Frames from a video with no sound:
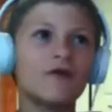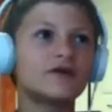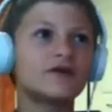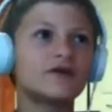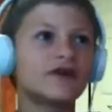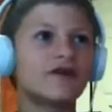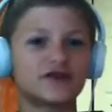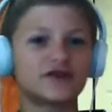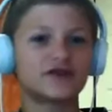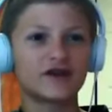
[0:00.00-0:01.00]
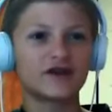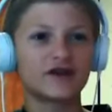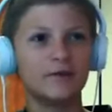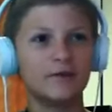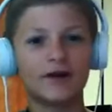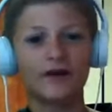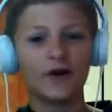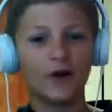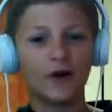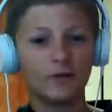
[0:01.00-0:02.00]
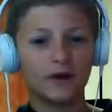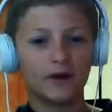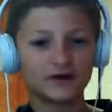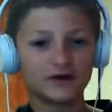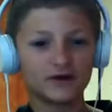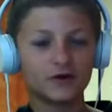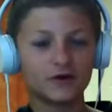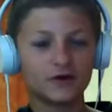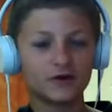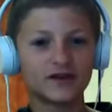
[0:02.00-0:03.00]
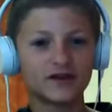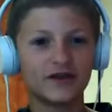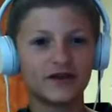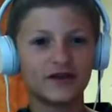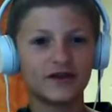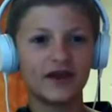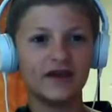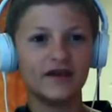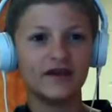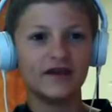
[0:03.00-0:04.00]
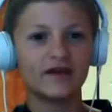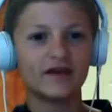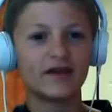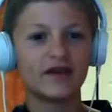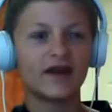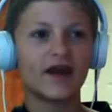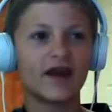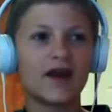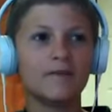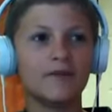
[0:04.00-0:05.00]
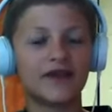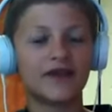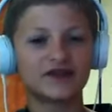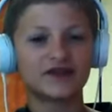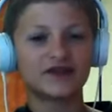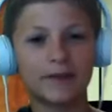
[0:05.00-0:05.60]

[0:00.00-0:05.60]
always thought that Sonic's done better on the home consoles than, but that's just a